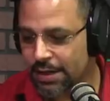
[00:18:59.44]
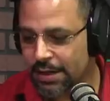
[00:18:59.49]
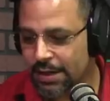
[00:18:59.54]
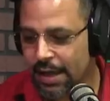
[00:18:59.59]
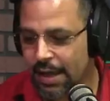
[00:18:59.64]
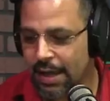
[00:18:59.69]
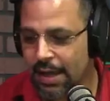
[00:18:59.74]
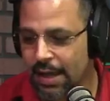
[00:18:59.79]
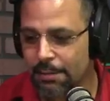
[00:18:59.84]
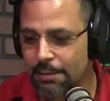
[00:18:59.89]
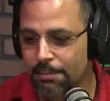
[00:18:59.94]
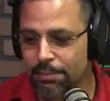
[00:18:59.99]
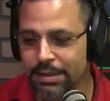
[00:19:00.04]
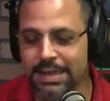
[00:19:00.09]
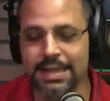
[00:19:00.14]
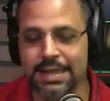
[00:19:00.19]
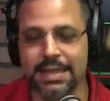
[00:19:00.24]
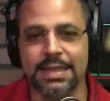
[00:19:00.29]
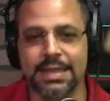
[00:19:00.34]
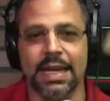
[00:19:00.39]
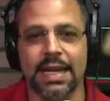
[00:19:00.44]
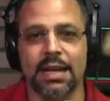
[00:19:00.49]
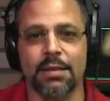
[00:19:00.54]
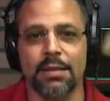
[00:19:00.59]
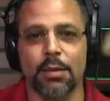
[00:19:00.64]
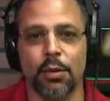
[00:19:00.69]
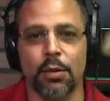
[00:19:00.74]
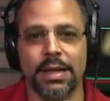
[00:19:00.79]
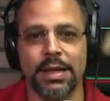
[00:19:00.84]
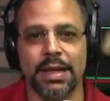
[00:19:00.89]
it. Please take a
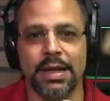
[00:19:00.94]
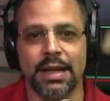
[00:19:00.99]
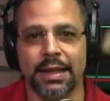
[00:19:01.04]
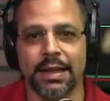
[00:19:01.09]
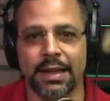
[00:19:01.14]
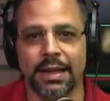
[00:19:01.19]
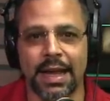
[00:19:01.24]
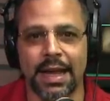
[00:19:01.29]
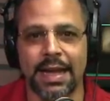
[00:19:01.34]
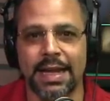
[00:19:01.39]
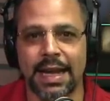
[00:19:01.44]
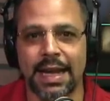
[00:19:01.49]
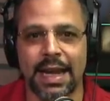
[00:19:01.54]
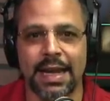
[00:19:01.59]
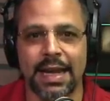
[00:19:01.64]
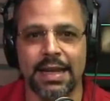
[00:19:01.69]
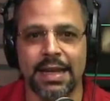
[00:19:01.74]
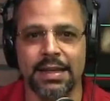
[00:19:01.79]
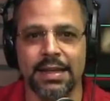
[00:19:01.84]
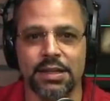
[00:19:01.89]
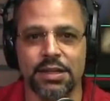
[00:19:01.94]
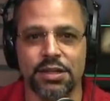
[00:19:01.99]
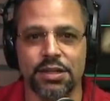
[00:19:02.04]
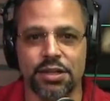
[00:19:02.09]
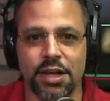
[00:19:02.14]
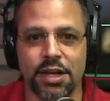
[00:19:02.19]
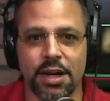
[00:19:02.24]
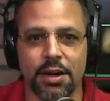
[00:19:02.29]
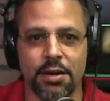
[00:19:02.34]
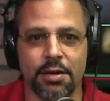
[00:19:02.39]
moment, like and
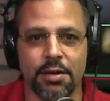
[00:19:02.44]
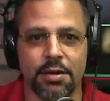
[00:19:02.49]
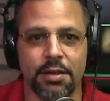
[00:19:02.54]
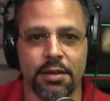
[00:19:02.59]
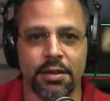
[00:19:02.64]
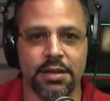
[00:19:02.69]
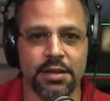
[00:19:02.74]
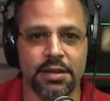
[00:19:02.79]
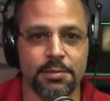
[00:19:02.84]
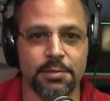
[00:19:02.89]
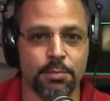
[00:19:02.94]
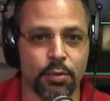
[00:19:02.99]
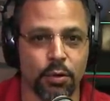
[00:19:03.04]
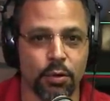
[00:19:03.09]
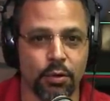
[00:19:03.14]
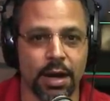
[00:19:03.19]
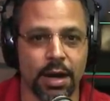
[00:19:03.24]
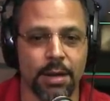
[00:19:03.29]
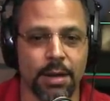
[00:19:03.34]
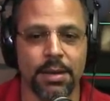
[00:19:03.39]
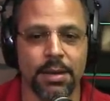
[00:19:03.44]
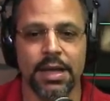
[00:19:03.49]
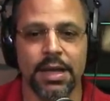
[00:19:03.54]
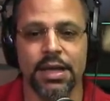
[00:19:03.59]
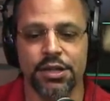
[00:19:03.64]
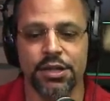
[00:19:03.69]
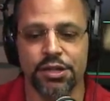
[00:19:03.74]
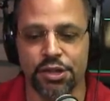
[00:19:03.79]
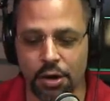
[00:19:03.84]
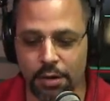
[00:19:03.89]
share this program.
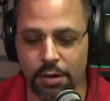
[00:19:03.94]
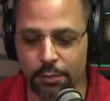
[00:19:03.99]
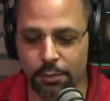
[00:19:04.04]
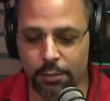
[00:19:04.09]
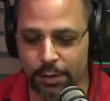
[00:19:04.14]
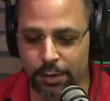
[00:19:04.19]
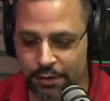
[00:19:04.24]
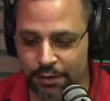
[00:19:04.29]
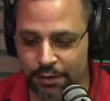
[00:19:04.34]
Share it with your